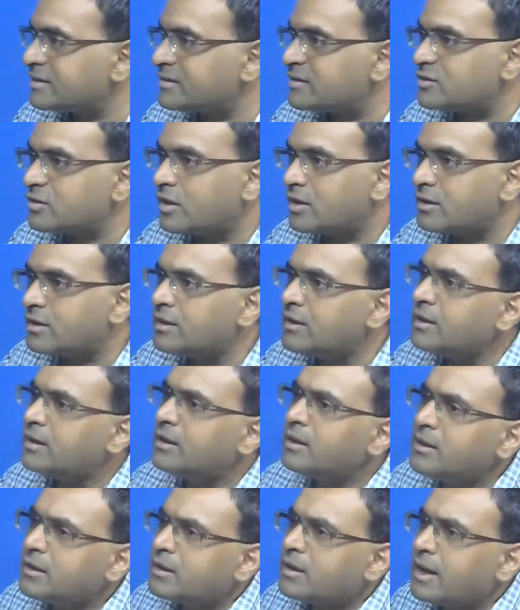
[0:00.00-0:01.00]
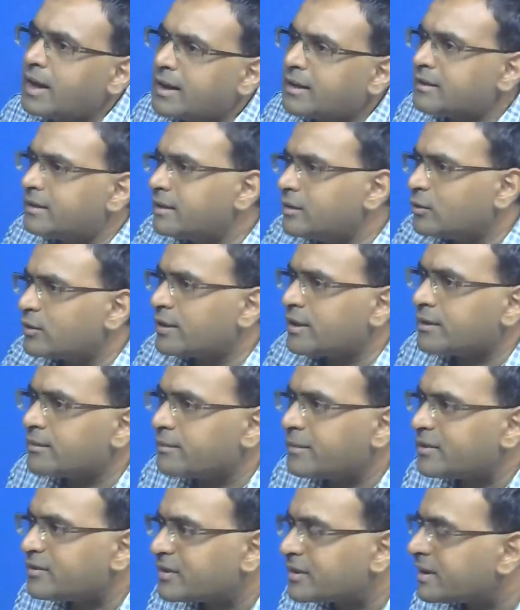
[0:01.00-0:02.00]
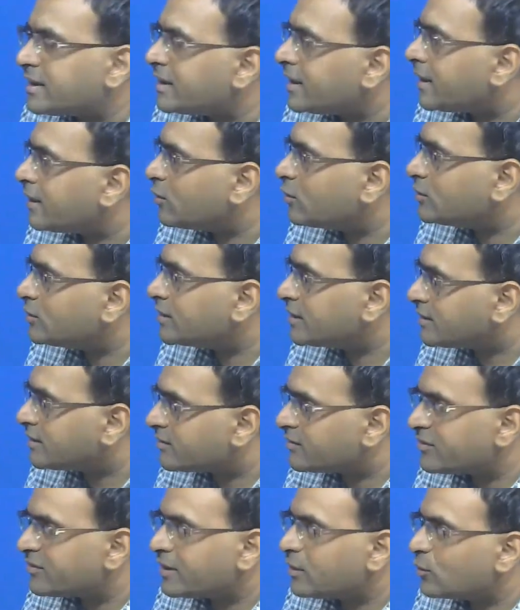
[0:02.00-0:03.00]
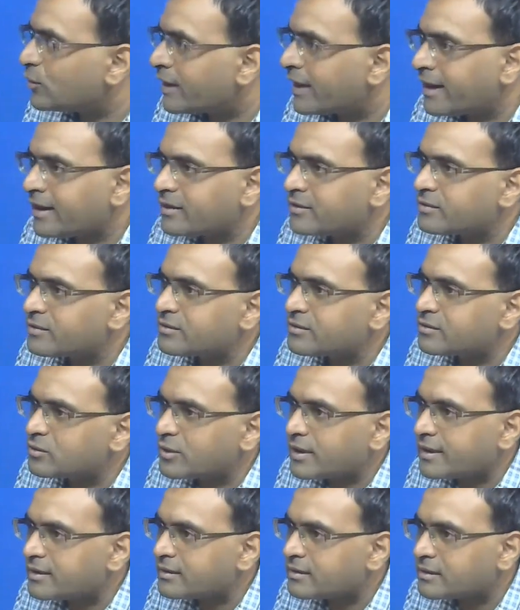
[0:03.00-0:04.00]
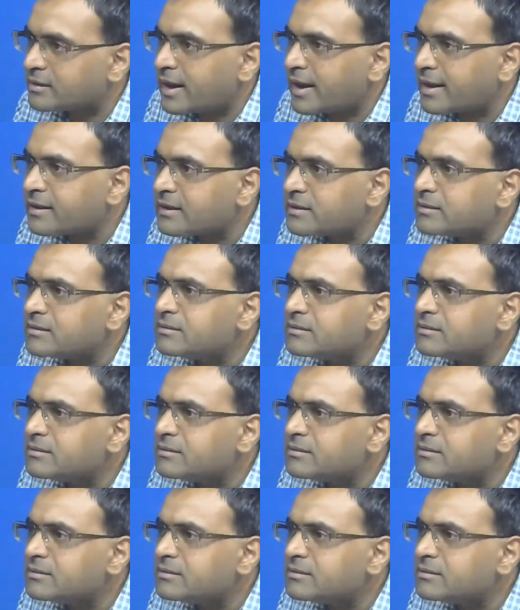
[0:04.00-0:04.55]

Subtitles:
sensor, and then you can basically do the failure analysis to get the crack.